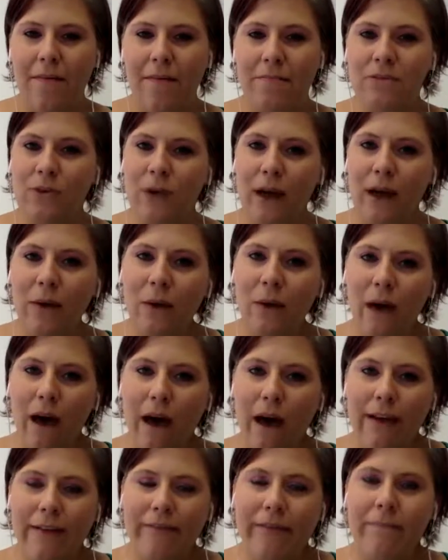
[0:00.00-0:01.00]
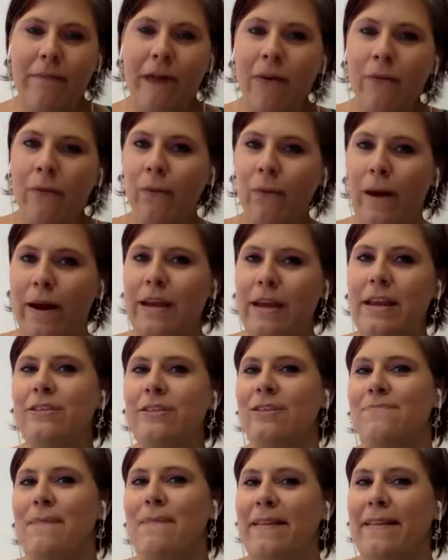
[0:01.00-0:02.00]
So I'm not ready
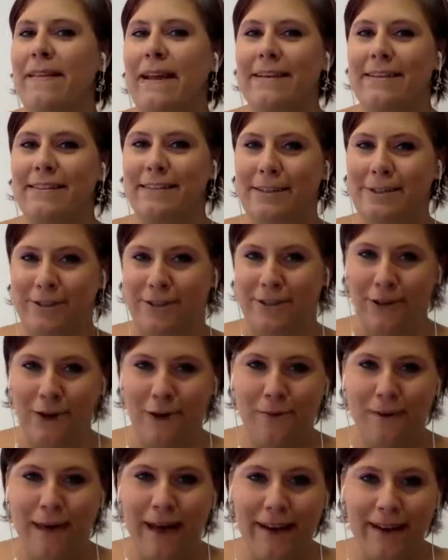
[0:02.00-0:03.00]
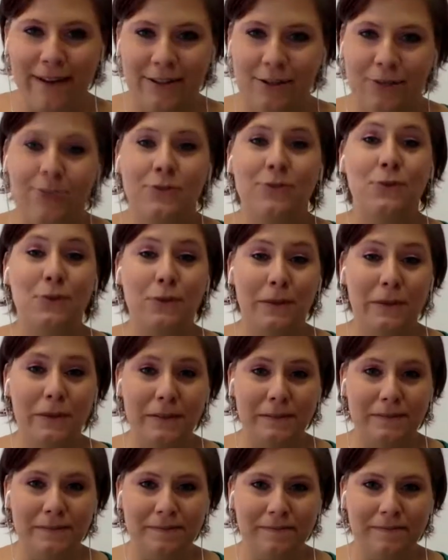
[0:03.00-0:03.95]
to make that decision to go back to school.